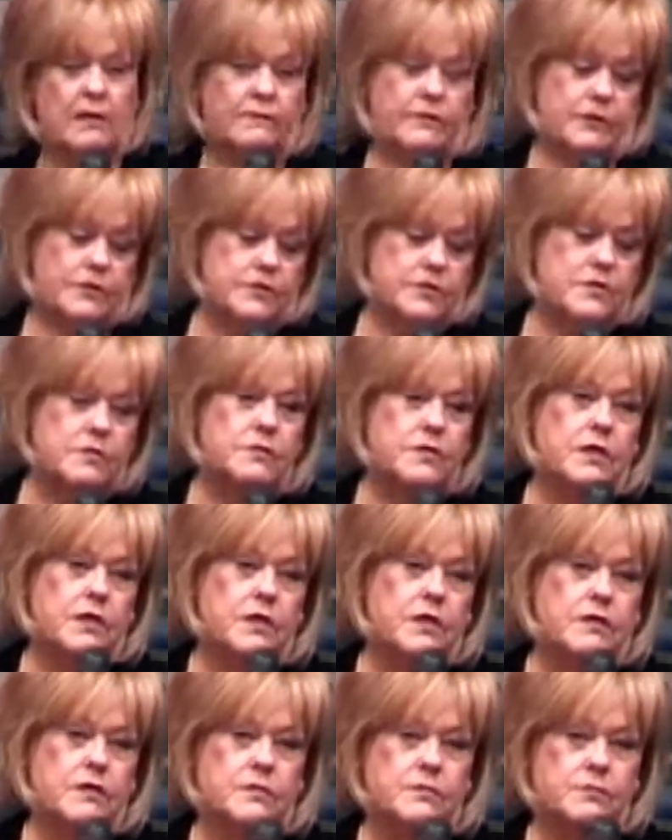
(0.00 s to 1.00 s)
for two
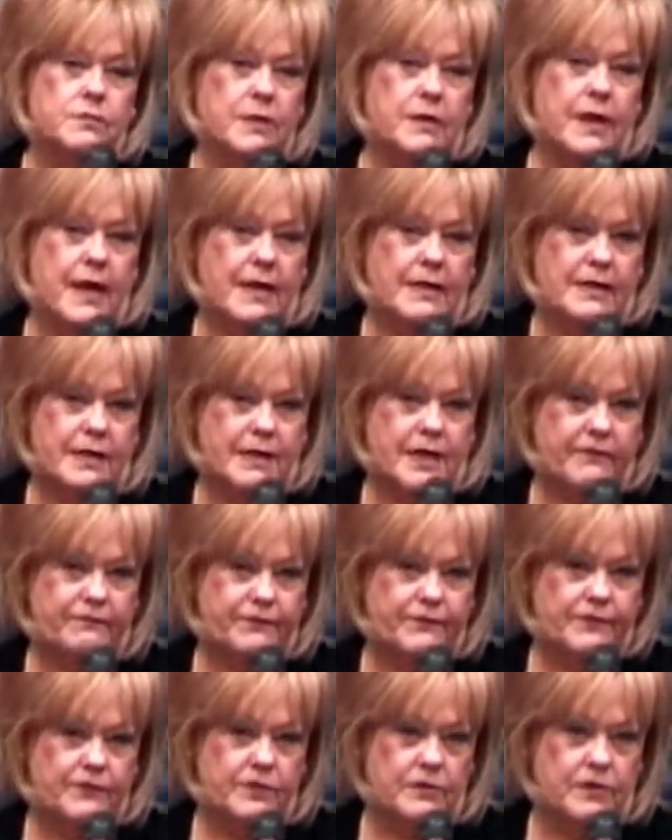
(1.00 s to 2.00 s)
years, we had to get
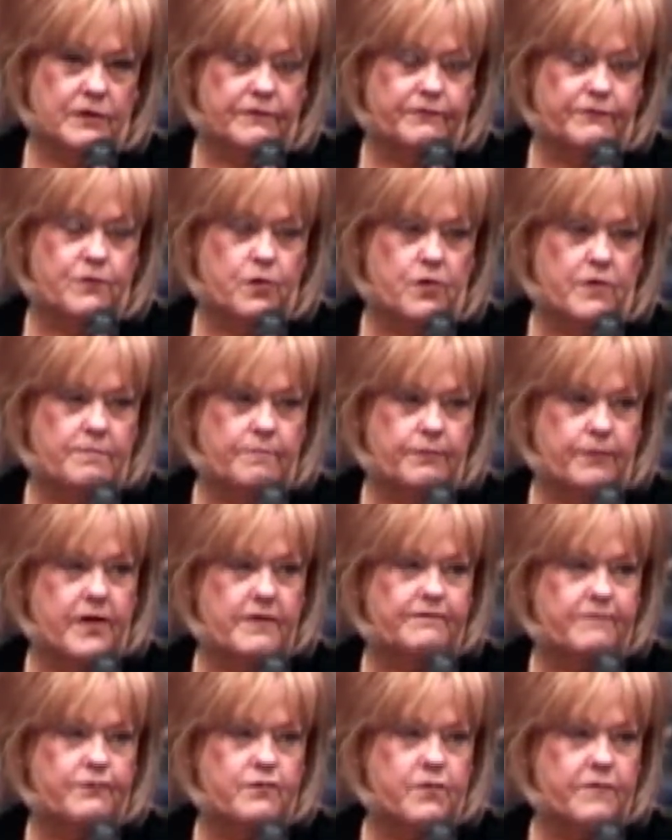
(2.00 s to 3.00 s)
look for him, pray
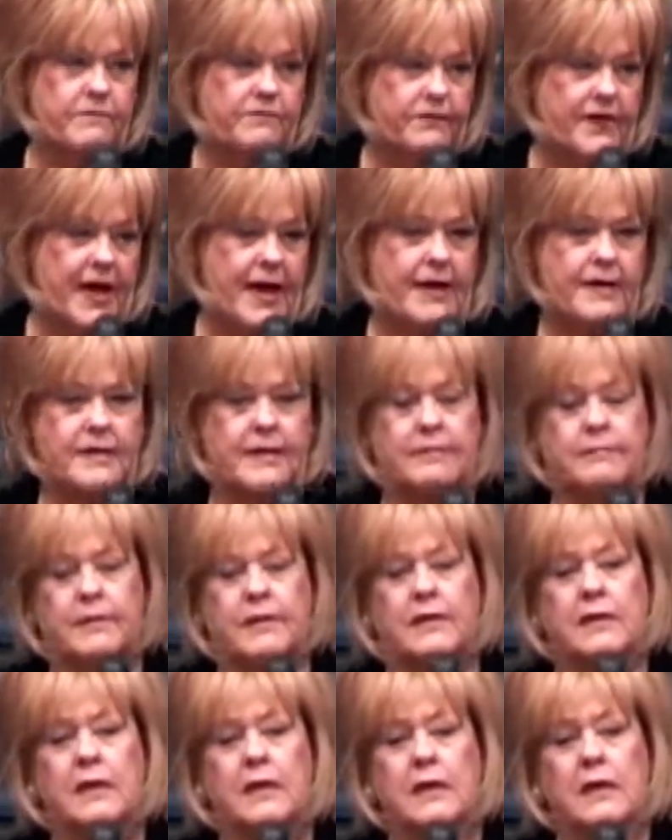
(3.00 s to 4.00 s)
for him, find him.
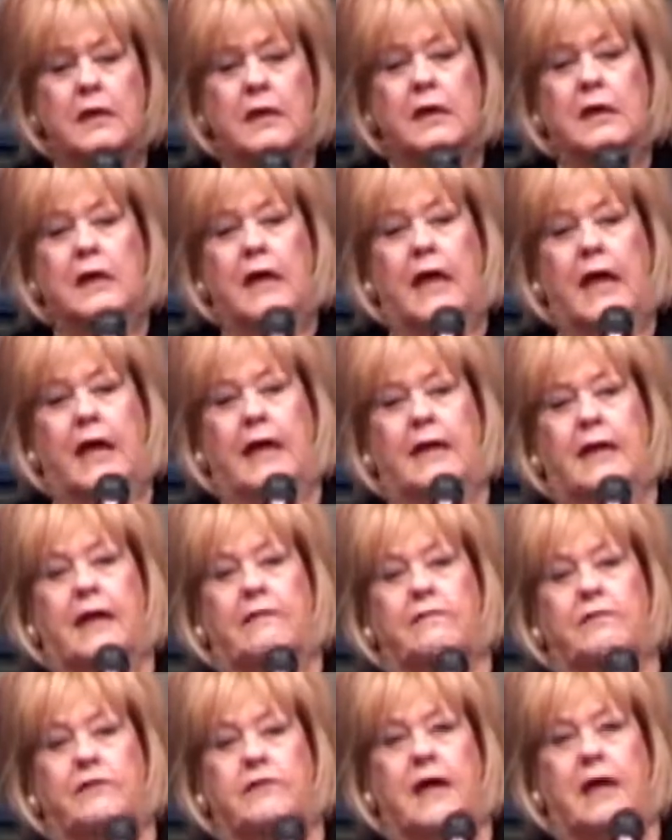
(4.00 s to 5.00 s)
And, and
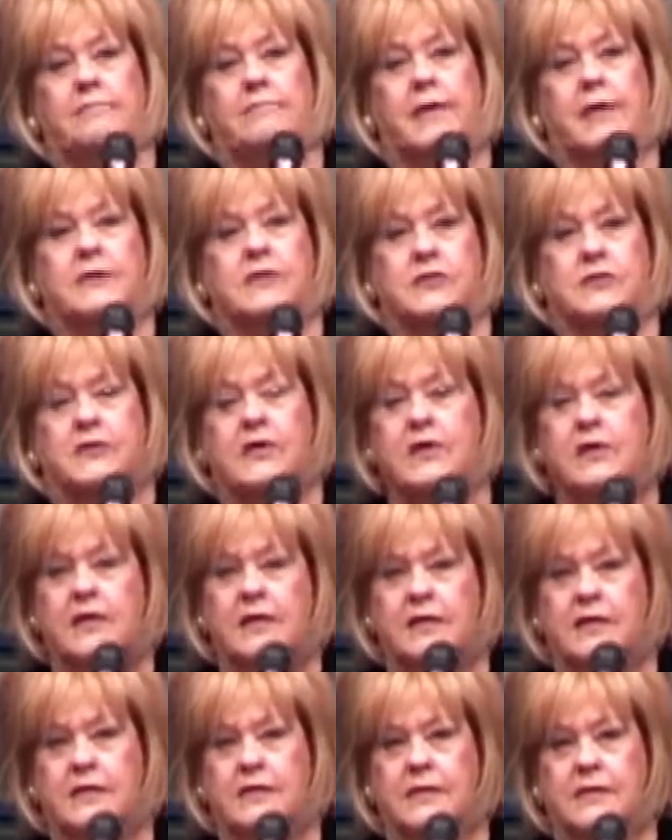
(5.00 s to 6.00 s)
every time his, son,
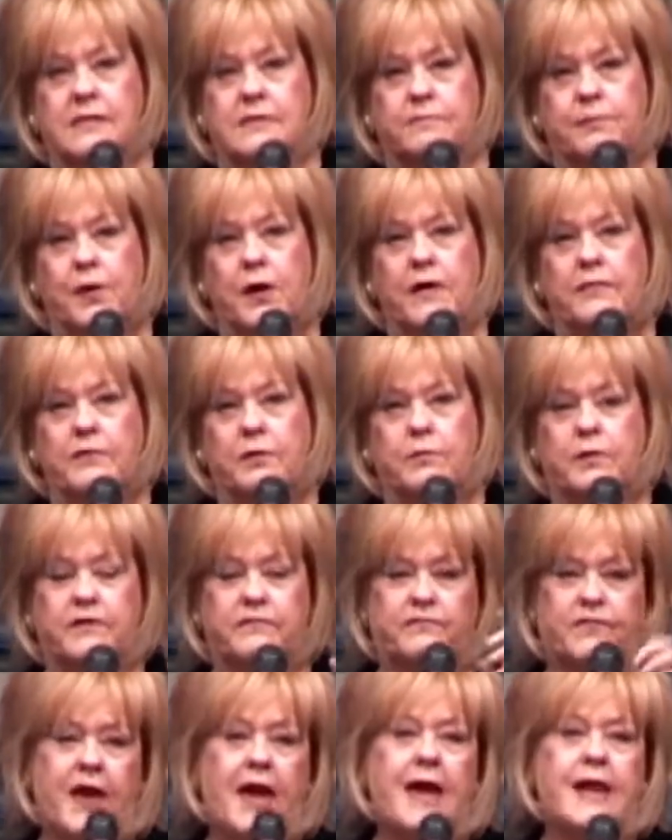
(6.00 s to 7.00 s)
his brother would
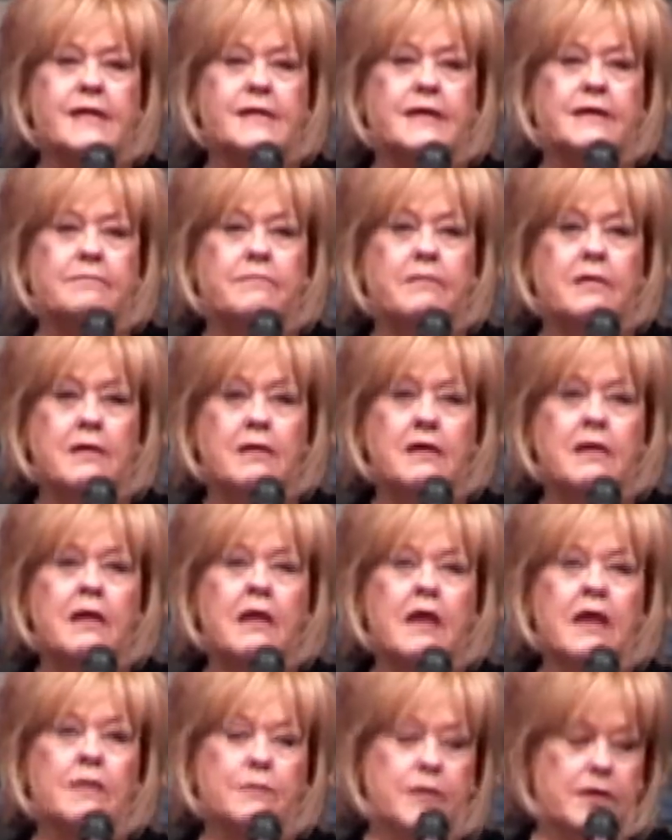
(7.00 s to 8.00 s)
find him,
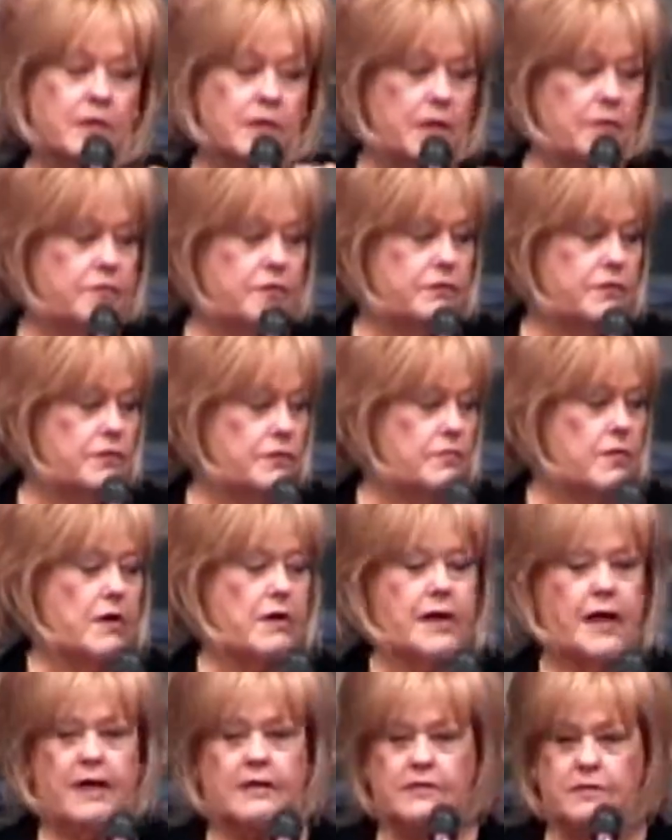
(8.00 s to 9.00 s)
he would go to the drug
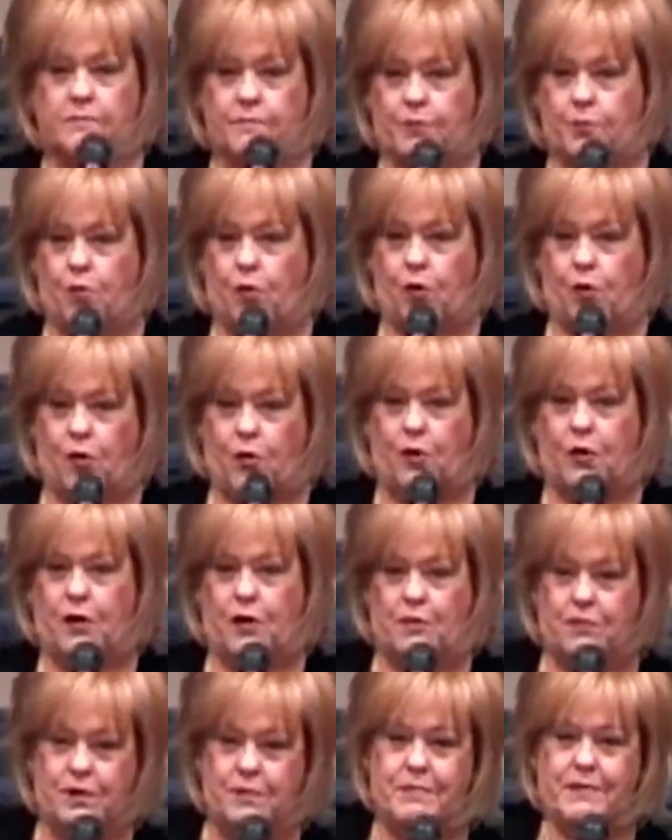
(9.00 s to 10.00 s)
house and pour oil
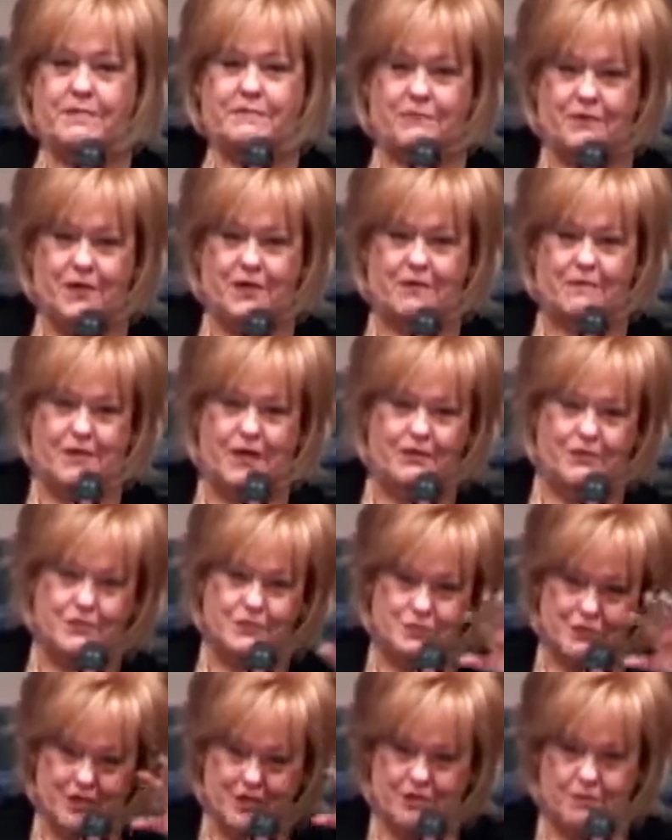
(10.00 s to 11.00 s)
on him in front of all
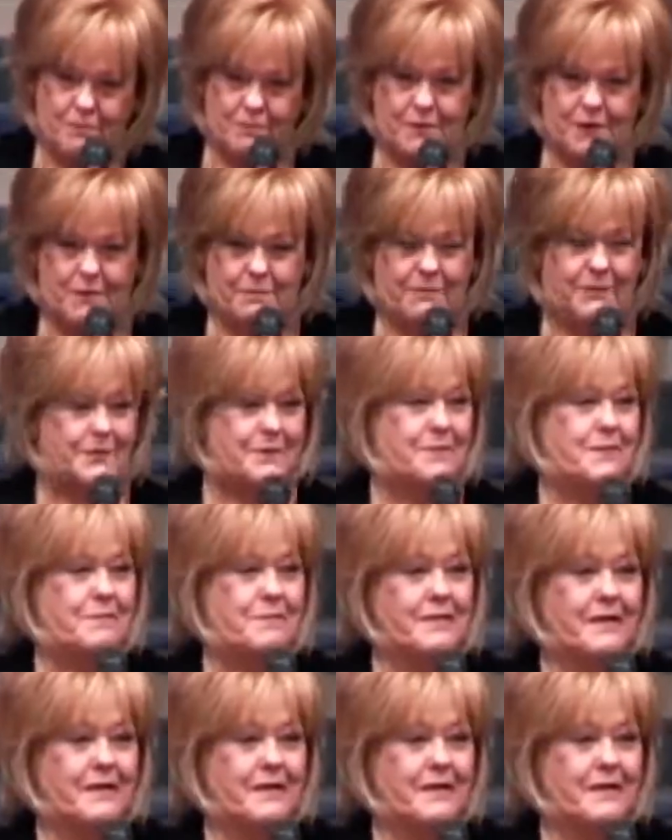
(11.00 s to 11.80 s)
those other people